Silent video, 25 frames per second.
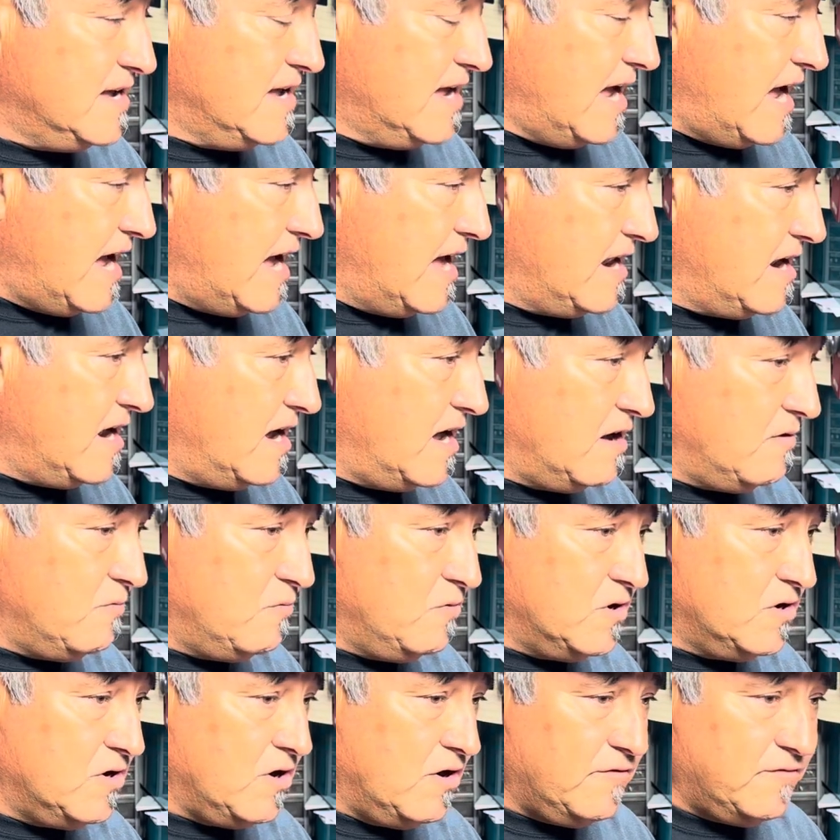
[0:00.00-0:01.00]
and
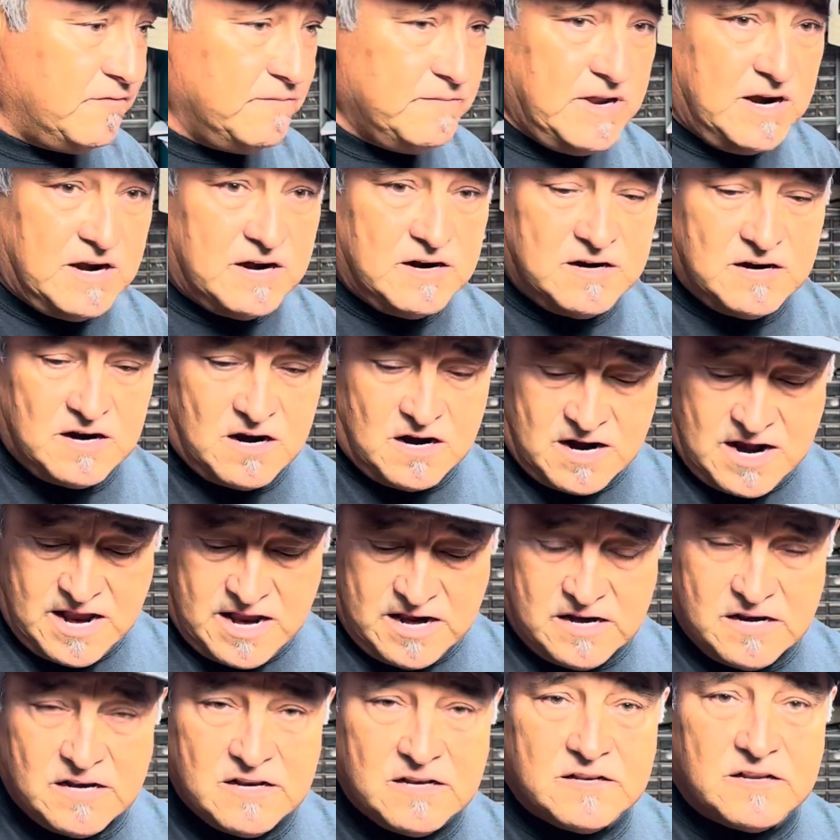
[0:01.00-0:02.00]
we'll go from there. All right.
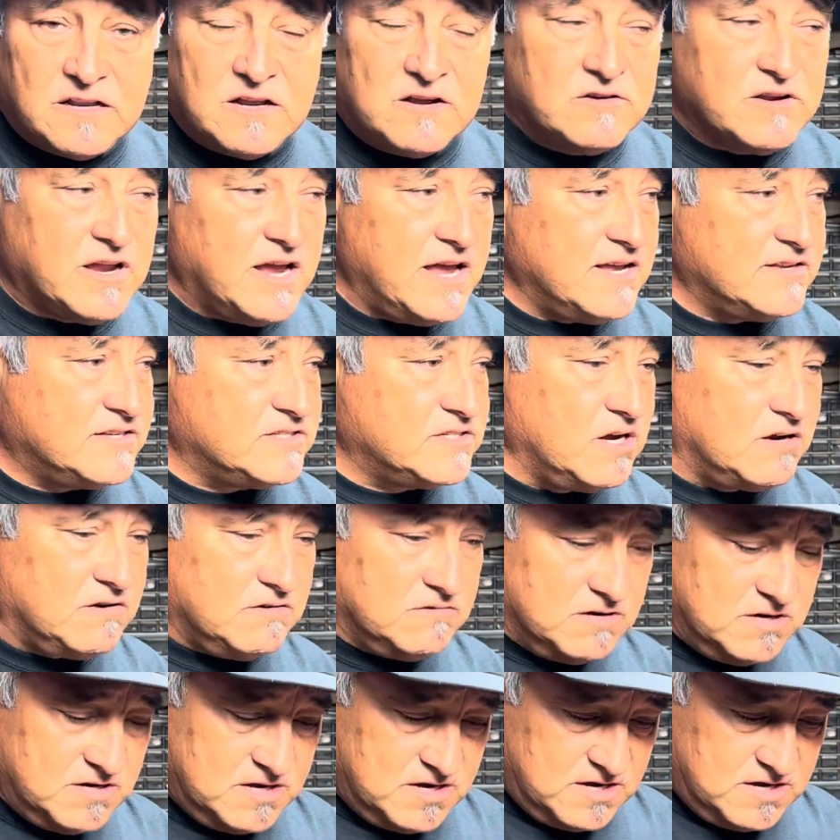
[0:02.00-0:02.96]
Okay. So